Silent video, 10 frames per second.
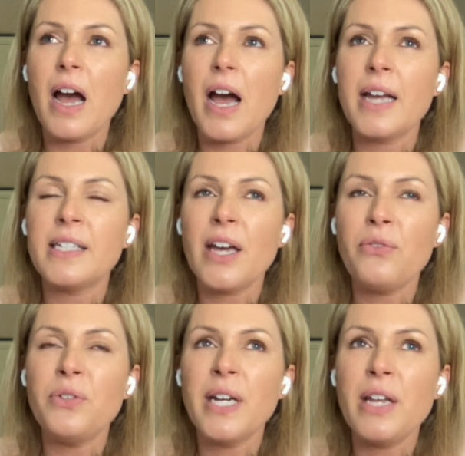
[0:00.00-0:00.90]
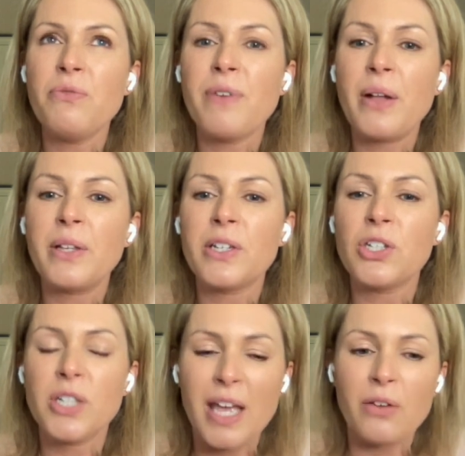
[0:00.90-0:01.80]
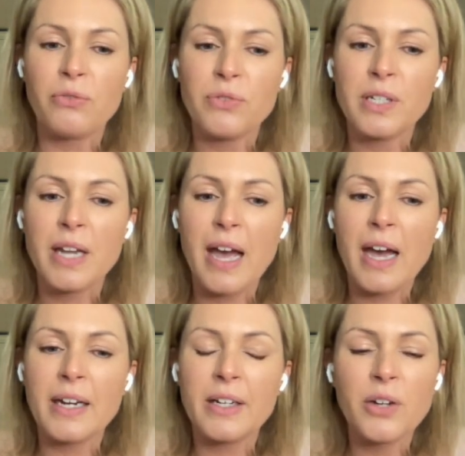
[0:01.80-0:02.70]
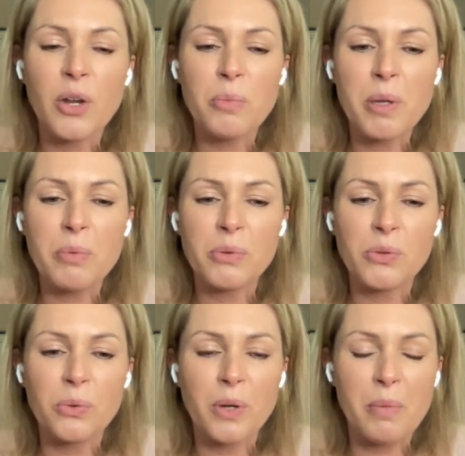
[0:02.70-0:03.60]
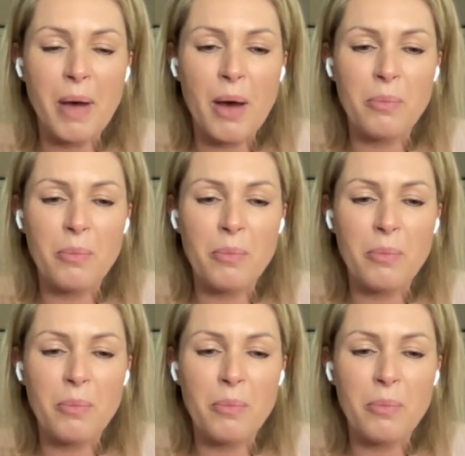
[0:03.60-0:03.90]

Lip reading: definitely felt a shift. And I know people talk about